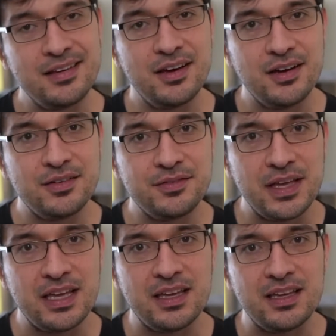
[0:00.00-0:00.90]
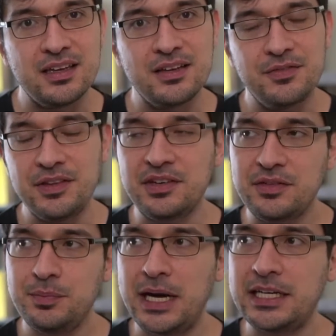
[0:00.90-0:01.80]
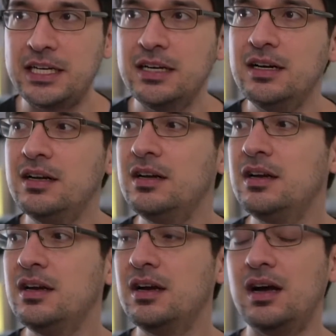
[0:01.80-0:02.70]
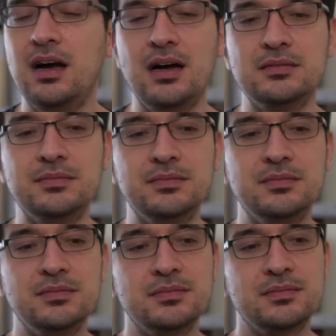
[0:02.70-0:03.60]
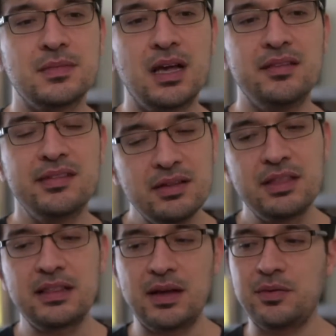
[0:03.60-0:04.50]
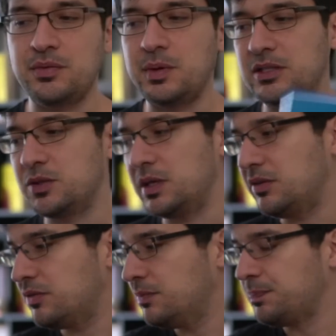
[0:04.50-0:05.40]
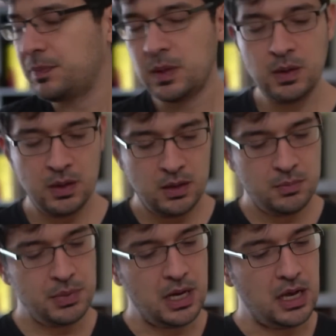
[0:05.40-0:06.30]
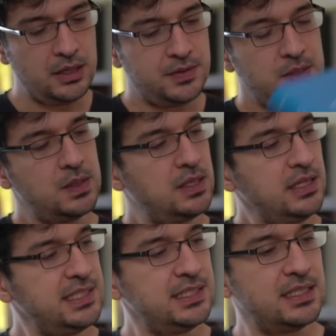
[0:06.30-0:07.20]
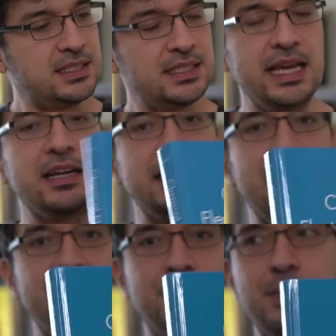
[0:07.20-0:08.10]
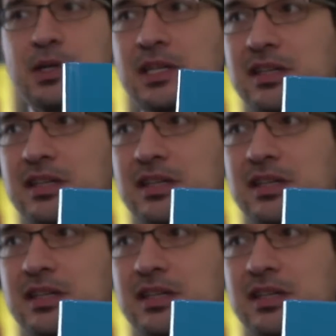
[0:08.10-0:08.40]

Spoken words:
of a physics minor. I still think that was the right choice. But this is a scary-ass book.